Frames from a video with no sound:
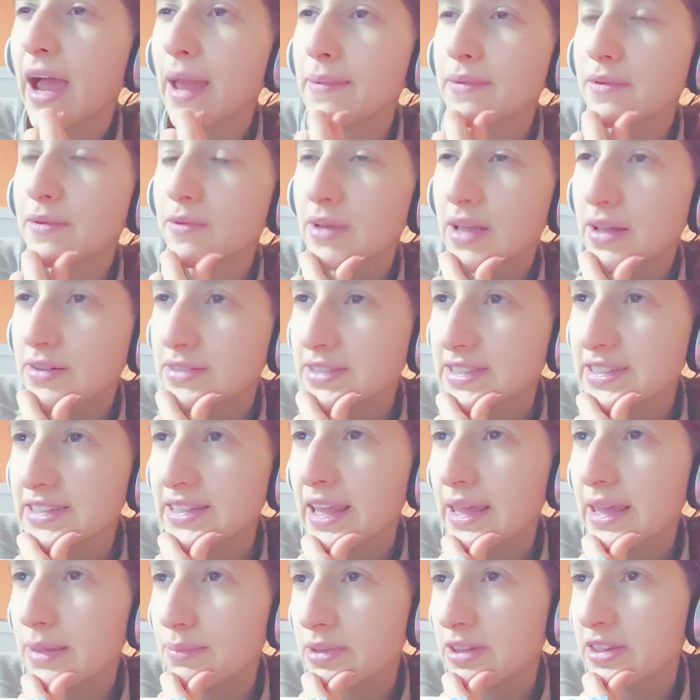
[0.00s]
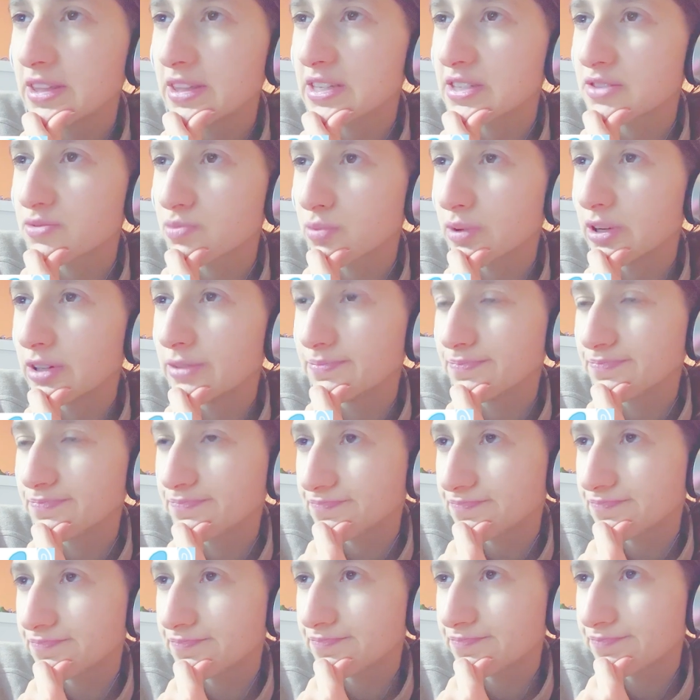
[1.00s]
was naming this one
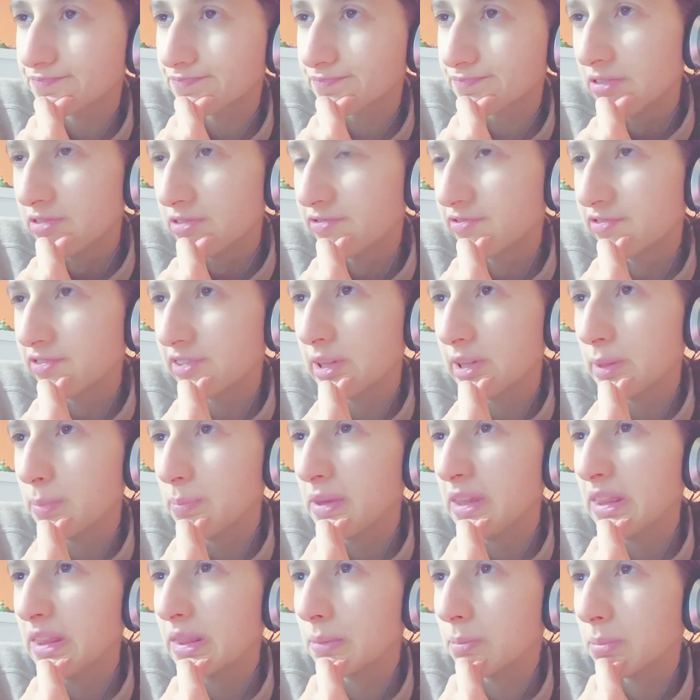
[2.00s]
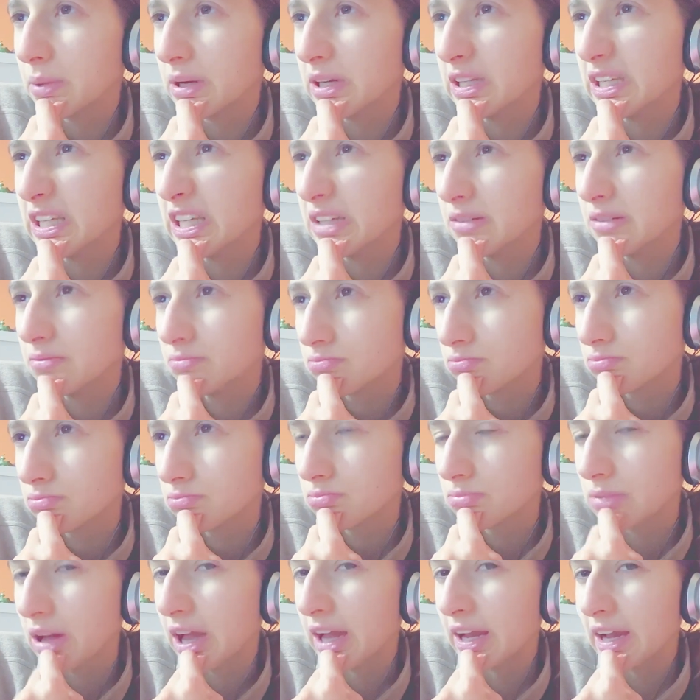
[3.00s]
Flippy the Bunny.
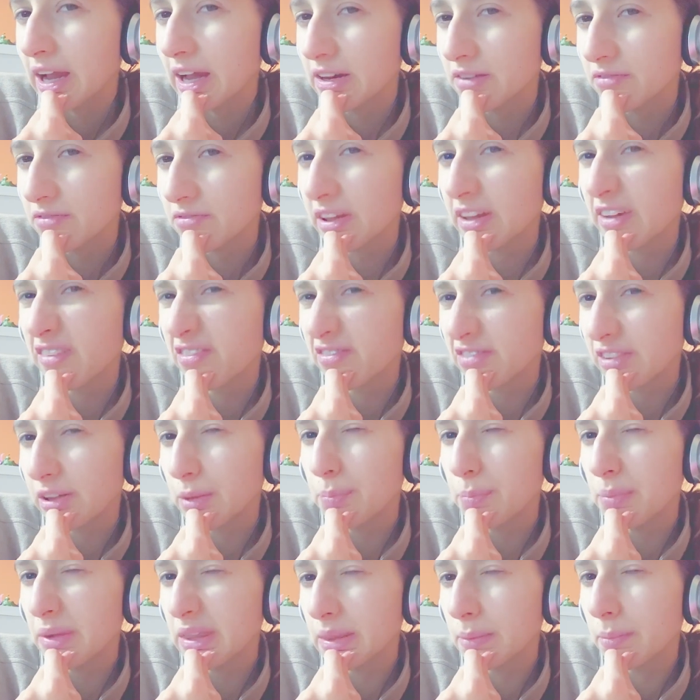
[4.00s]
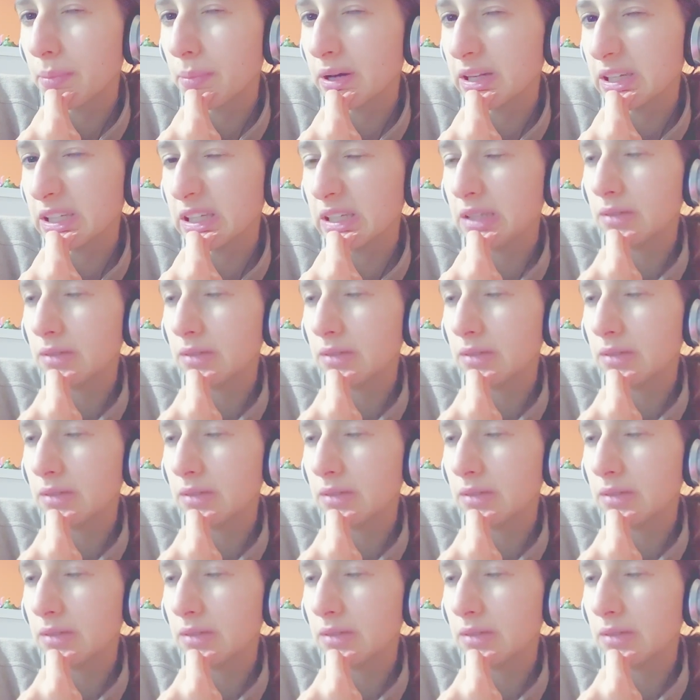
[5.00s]
I kind of like Flippy the Bunny.